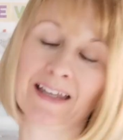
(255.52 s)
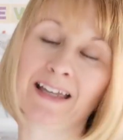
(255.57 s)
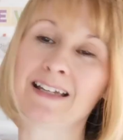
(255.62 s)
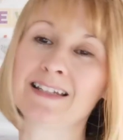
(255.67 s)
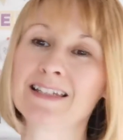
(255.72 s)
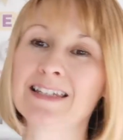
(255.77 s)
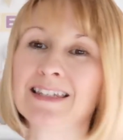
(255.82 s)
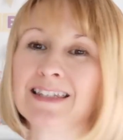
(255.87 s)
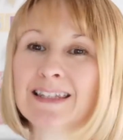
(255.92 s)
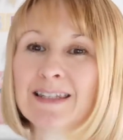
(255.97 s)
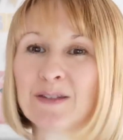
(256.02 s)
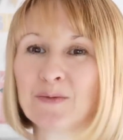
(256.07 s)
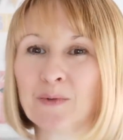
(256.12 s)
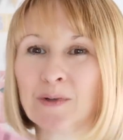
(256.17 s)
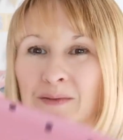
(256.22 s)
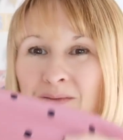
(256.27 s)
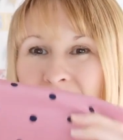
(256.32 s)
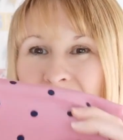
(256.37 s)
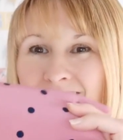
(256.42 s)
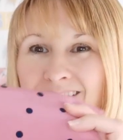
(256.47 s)
and it's this
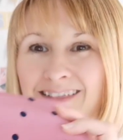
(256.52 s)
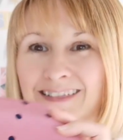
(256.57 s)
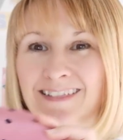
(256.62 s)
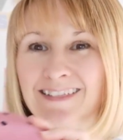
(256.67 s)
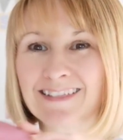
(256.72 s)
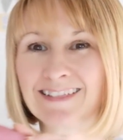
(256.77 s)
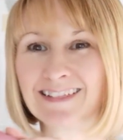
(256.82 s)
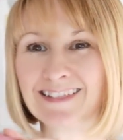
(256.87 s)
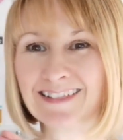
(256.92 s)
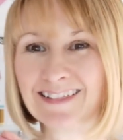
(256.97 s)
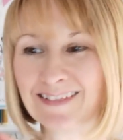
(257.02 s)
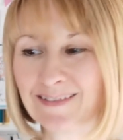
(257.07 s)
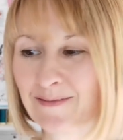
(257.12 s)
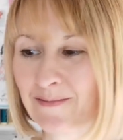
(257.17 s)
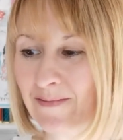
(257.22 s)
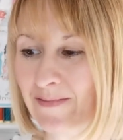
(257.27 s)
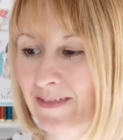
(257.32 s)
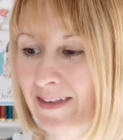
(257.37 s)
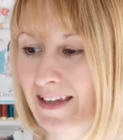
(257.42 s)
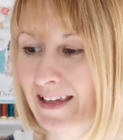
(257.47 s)
one.
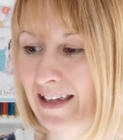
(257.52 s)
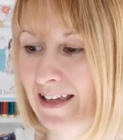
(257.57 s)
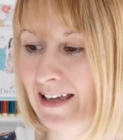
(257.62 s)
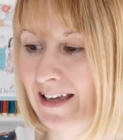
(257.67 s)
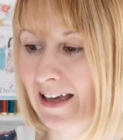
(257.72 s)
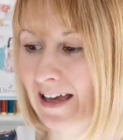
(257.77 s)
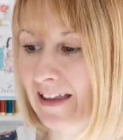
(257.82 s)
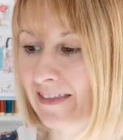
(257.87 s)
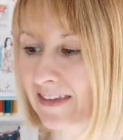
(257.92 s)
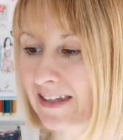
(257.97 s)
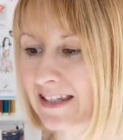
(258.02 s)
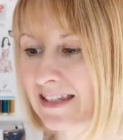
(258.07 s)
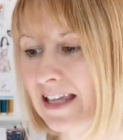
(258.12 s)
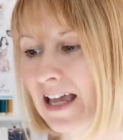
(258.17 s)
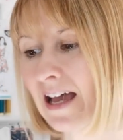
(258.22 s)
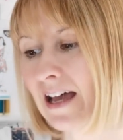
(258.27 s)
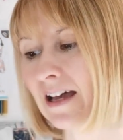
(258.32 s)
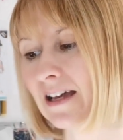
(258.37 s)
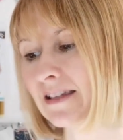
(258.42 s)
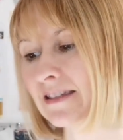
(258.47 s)
And this
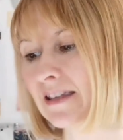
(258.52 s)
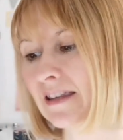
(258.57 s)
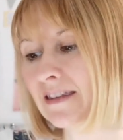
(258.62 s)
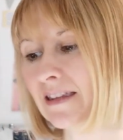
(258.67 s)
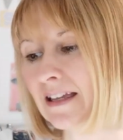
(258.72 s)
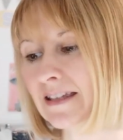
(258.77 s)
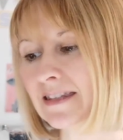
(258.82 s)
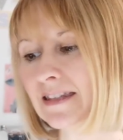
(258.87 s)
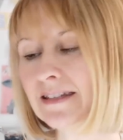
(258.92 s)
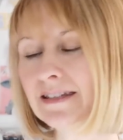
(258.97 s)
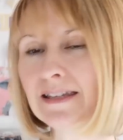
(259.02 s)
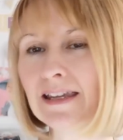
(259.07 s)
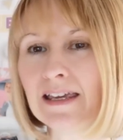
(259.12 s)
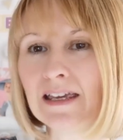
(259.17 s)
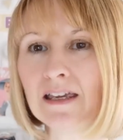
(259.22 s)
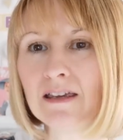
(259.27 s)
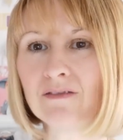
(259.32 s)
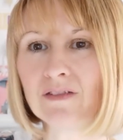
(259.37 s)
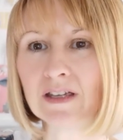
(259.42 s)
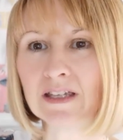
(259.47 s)
has, I think that's a
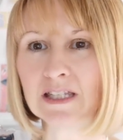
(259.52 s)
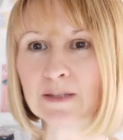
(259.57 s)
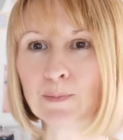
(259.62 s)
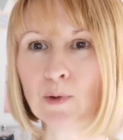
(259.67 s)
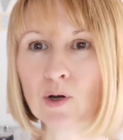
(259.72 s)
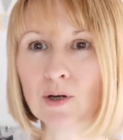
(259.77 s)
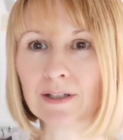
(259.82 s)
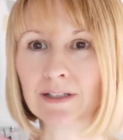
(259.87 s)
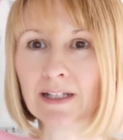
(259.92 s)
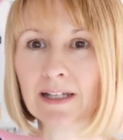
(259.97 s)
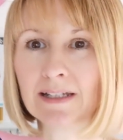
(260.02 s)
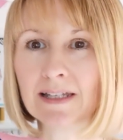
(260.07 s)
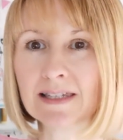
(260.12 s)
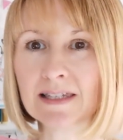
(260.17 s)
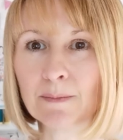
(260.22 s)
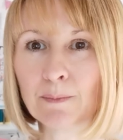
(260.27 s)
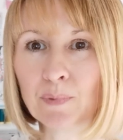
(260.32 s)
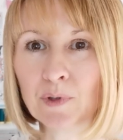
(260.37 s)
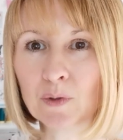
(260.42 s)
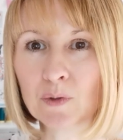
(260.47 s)
navy spot in it, and
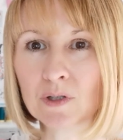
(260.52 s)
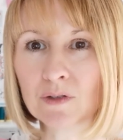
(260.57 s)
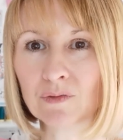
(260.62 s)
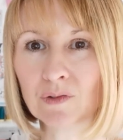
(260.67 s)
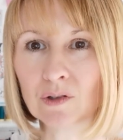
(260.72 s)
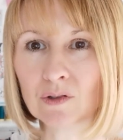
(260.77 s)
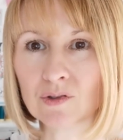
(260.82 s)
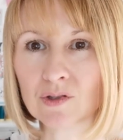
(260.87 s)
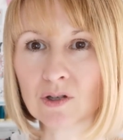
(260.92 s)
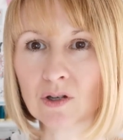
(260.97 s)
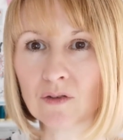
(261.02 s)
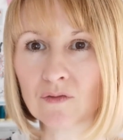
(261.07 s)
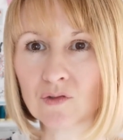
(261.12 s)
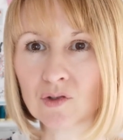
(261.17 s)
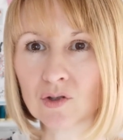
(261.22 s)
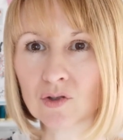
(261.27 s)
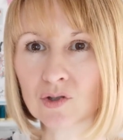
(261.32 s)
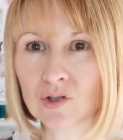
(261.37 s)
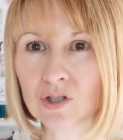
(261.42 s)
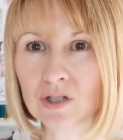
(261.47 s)
it's a beautiful sort of
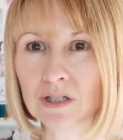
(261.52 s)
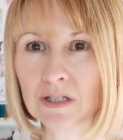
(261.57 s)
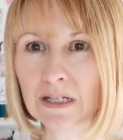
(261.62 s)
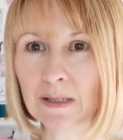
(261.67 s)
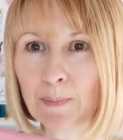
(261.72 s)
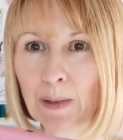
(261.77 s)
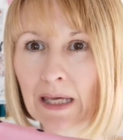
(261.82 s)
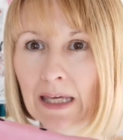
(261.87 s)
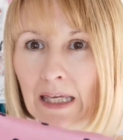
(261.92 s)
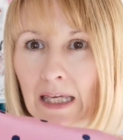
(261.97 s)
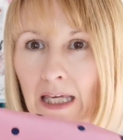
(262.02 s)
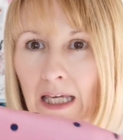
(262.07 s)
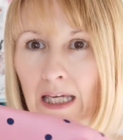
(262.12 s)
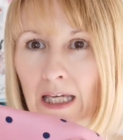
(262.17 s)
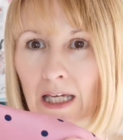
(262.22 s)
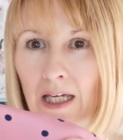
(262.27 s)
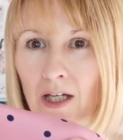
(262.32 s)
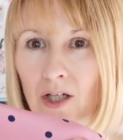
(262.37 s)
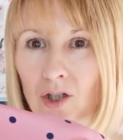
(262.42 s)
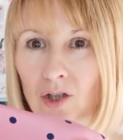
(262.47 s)
dusty
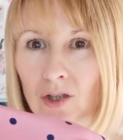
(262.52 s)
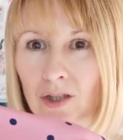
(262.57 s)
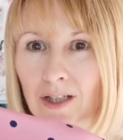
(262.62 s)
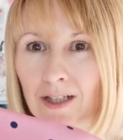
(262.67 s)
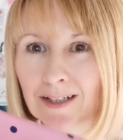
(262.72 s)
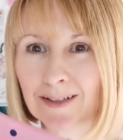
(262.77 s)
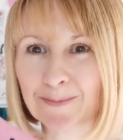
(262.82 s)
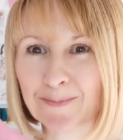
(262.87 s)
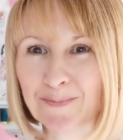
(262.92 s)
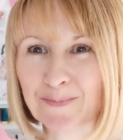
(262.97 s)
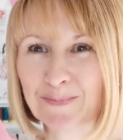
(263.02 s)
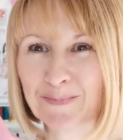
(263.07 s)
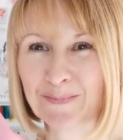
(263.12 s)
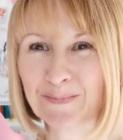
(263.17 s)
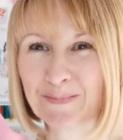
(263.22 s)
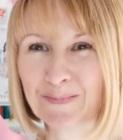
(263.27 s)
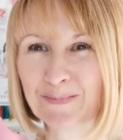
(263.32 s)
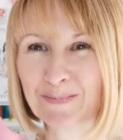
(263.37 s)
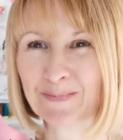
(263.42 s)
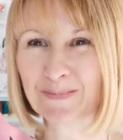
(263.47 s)
pink colour.
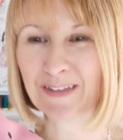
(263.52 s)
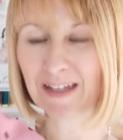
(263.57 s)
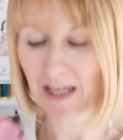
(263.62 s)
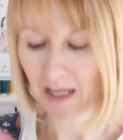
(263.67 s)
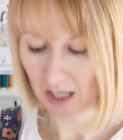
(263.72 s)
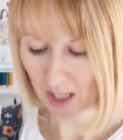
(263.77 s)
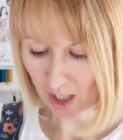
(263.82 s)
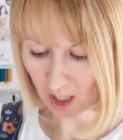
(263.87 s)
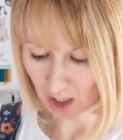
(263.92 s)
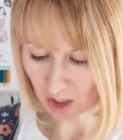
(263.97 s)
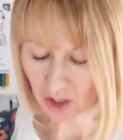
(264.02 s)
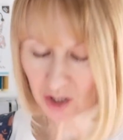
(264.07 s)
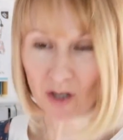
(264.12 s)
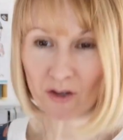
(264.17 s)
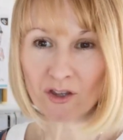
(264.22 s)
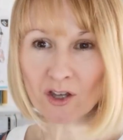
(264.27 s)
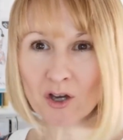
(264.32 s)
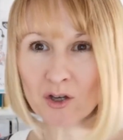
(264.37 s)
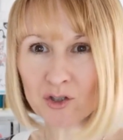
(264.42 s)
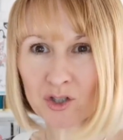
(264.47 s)
So
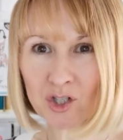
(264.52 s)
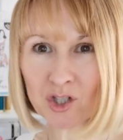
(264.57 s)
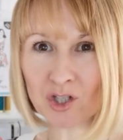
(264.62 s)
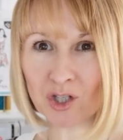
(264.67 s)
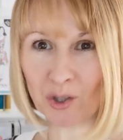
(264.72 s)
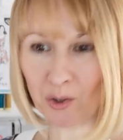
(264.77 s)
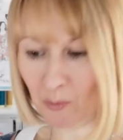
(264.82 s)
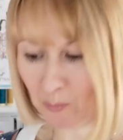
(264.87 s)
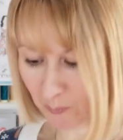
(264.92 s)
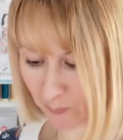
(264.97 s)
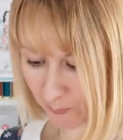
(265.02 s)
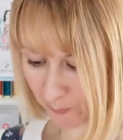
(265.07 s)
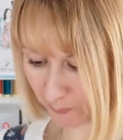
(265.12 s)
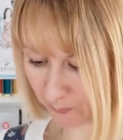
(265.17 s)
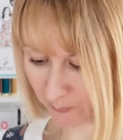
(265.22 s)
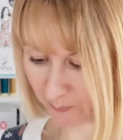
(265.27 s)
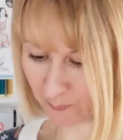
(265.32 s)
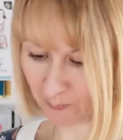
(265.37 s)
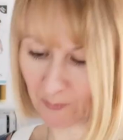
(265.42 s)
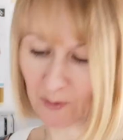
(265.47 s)
those two,
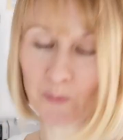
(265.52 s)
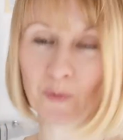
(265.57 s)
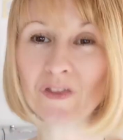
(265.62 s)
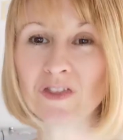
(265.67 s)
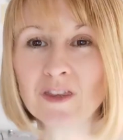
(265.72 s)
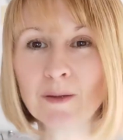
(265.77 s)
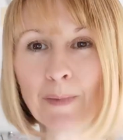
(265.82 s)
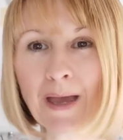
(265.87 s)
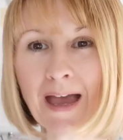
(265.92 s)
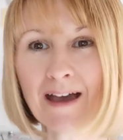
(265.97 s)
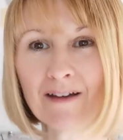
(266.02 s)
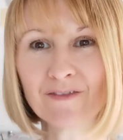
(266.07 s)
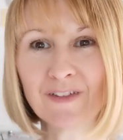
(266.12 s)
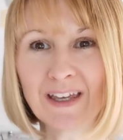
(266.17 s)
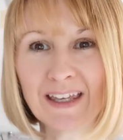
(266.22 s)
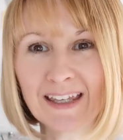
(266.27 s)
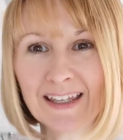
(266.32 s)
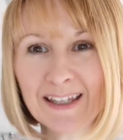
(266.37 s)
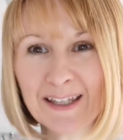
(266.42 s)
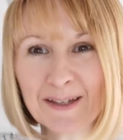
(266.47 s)
with them
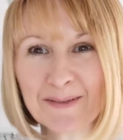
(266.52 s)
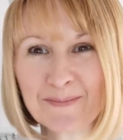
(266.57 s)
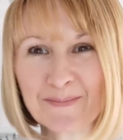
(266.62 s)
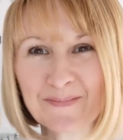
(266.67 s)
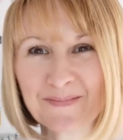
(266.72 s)
having